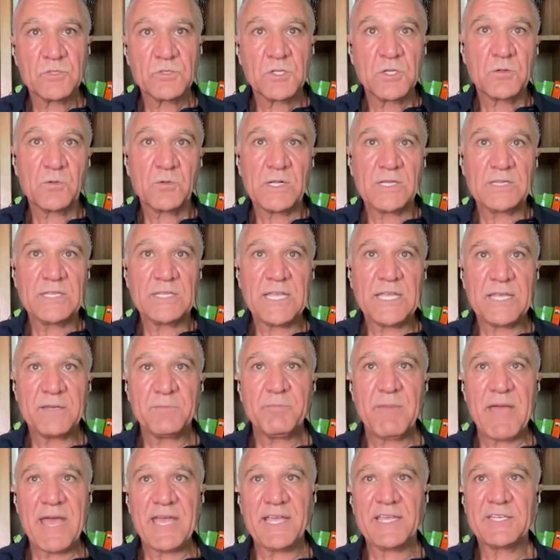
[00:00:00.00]
Well, they get
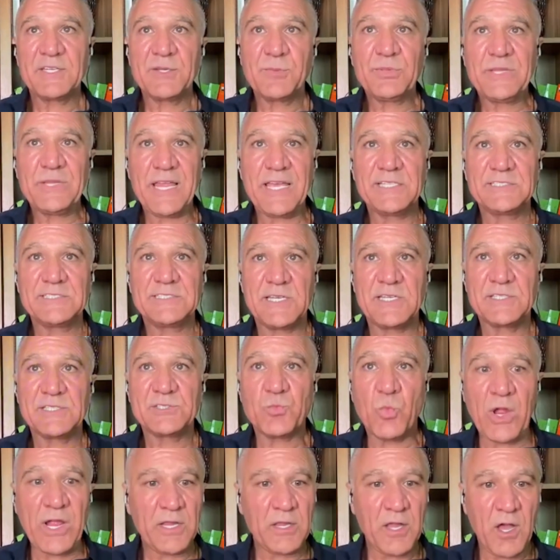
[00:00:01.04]
back in a place that is
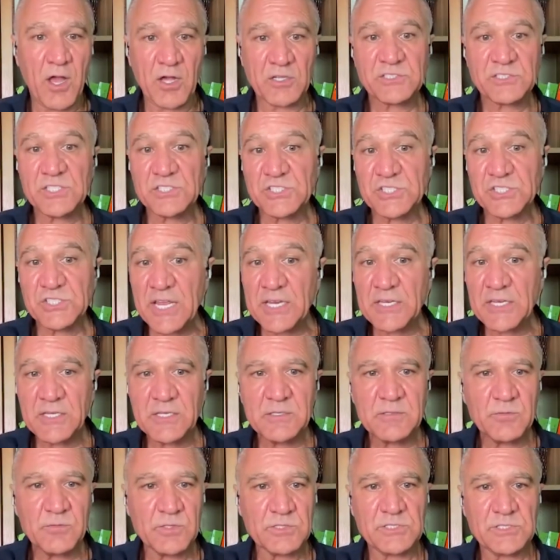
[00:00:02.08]
well
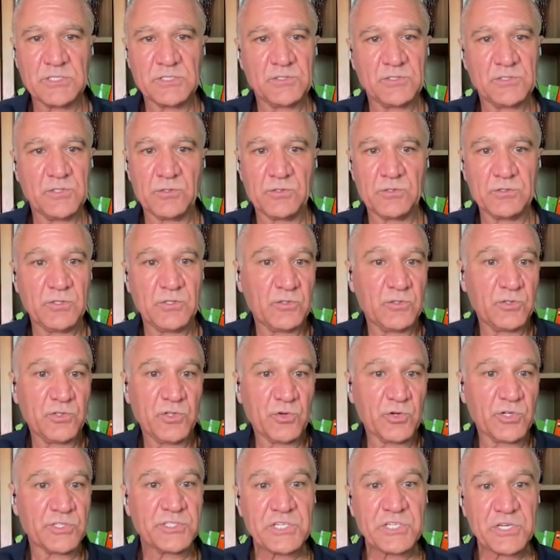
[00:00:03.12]
oxygenated, which is your
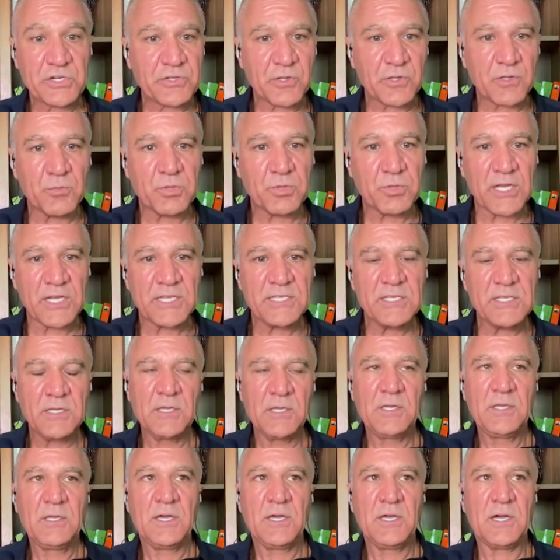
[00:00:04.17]
arterial blood,
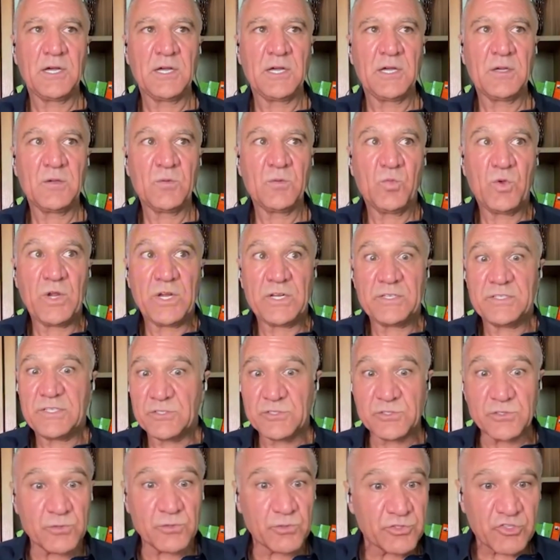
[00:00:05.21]
where
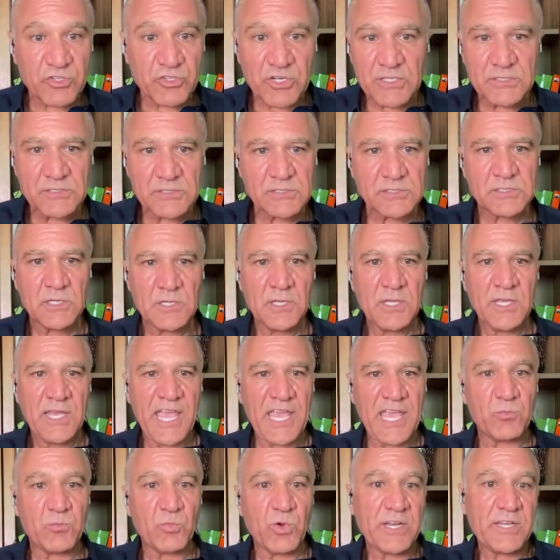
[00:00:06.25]
there's nutrients
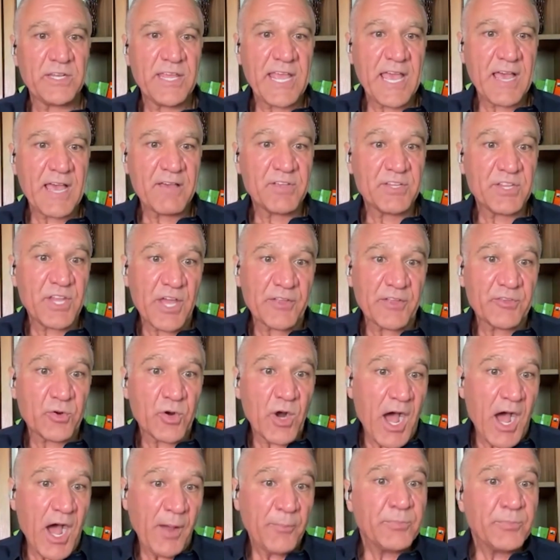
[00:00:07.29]
and where they have another
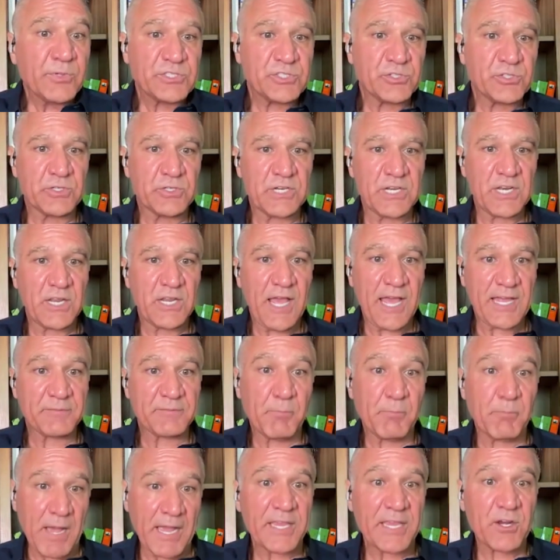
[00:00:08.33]
opportunity at
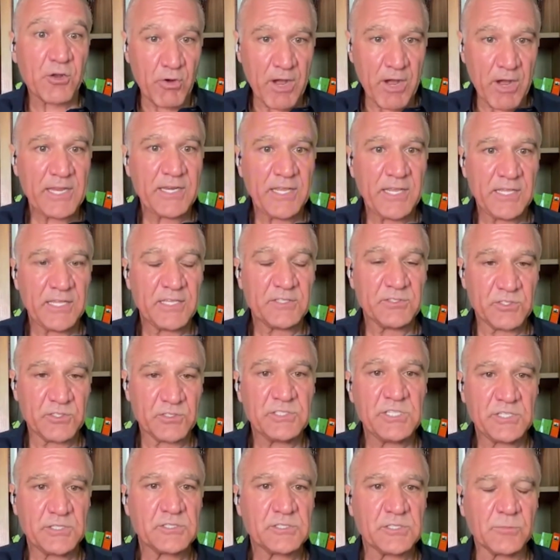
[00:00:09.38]
migrating in the
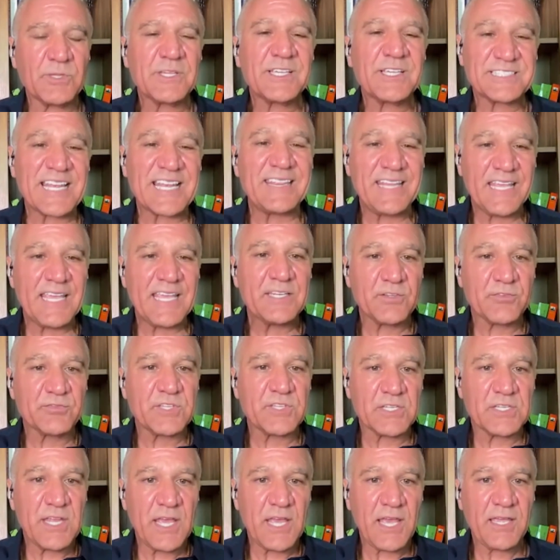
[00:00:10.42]
tissue. Because at the end of the
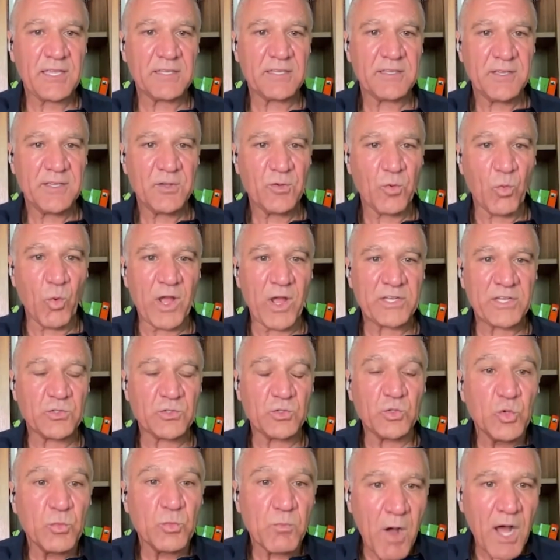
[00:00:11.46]
day, what
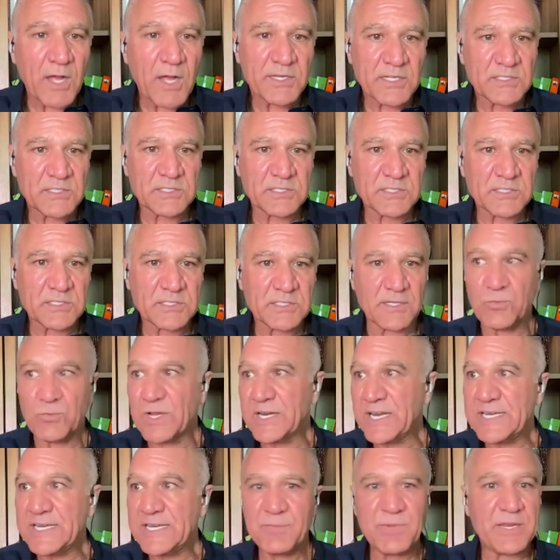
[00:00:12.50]
you monitor and what
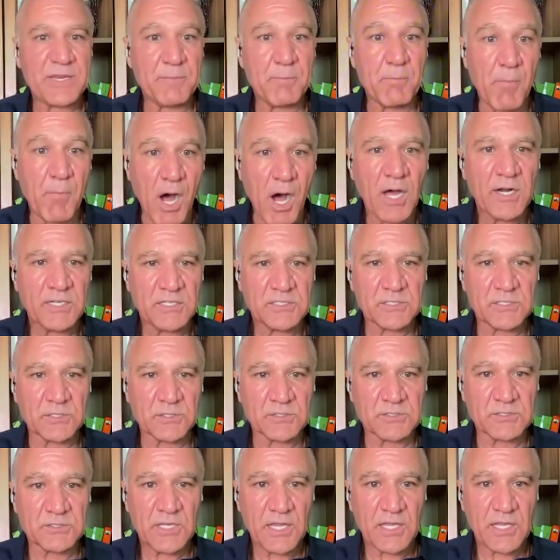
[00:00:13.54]
anybody
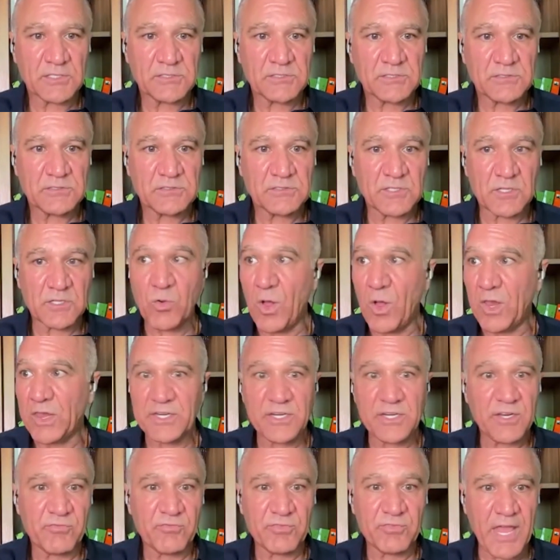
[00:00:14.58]
monitors is the
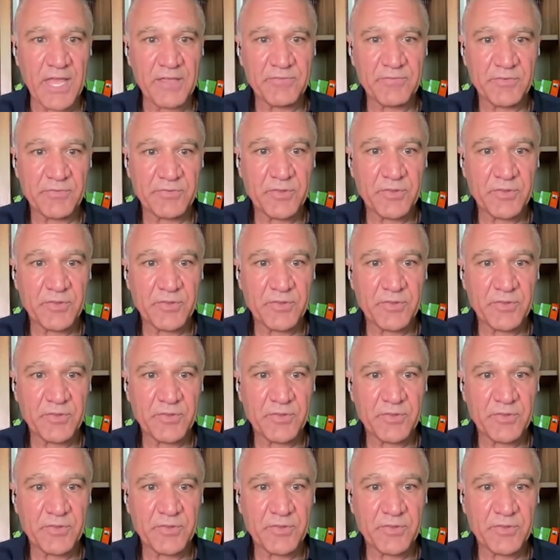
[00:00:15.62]
quality of life of the